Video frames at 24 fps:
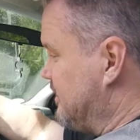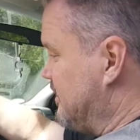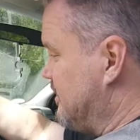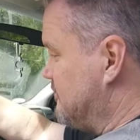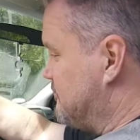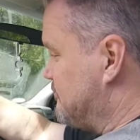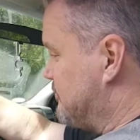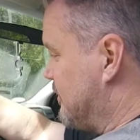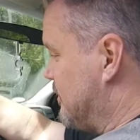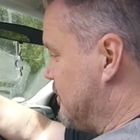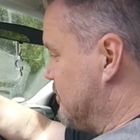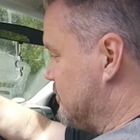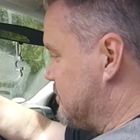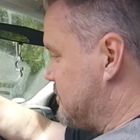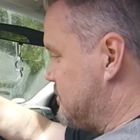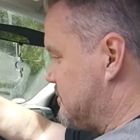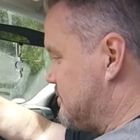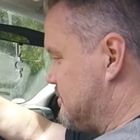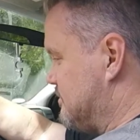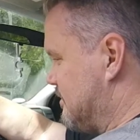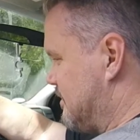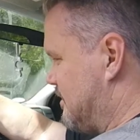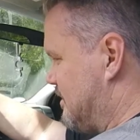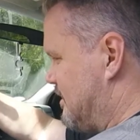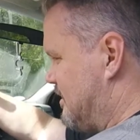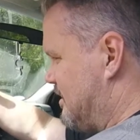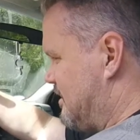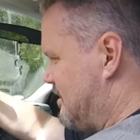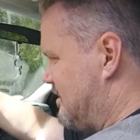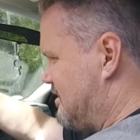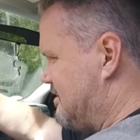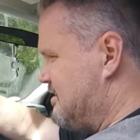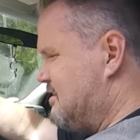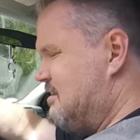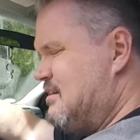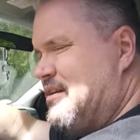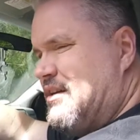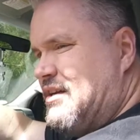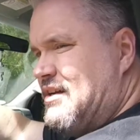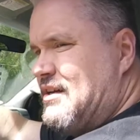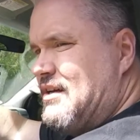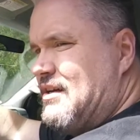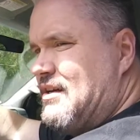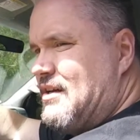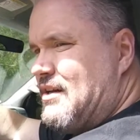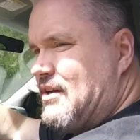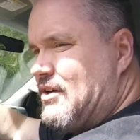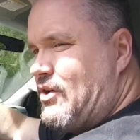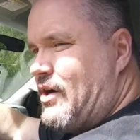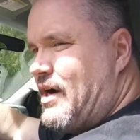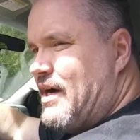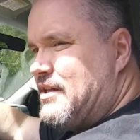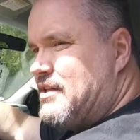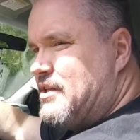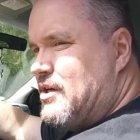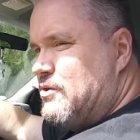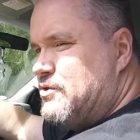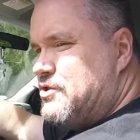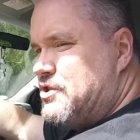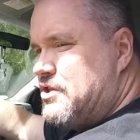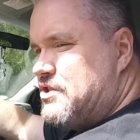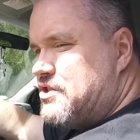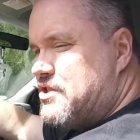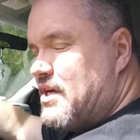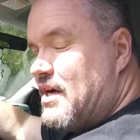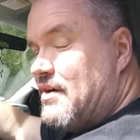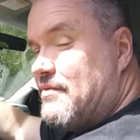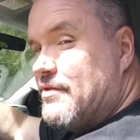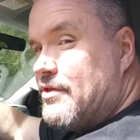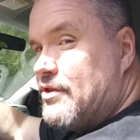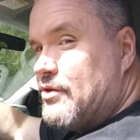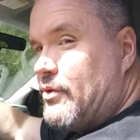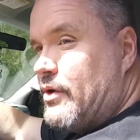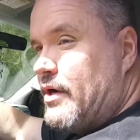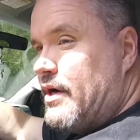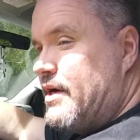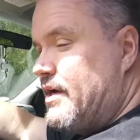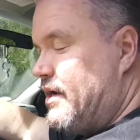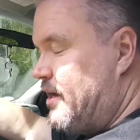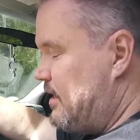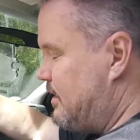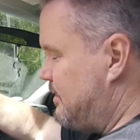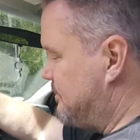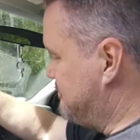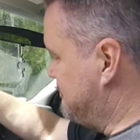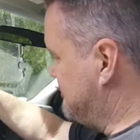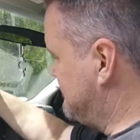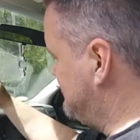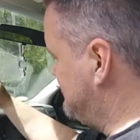good, folks. Cranked OG73 up.